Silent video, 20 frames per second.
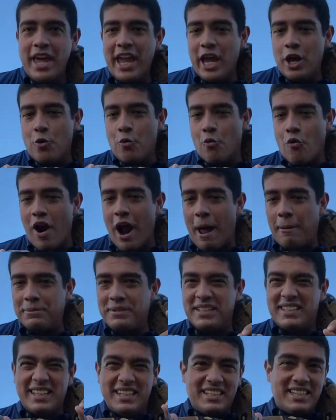It wraps
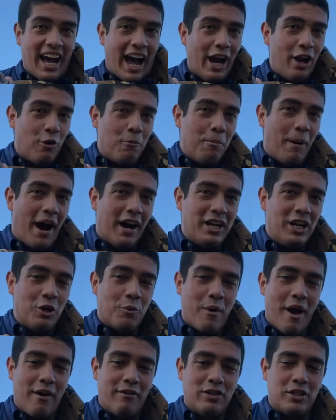its entire body
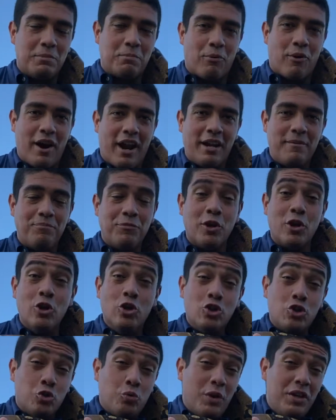around its prey,
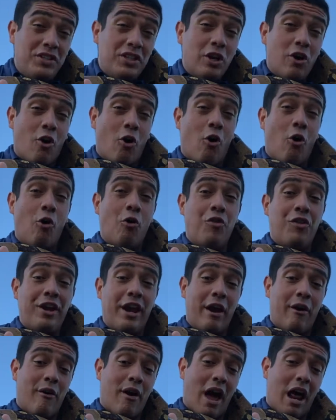squeezing all
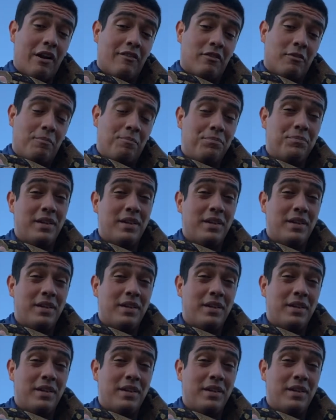the air out of them,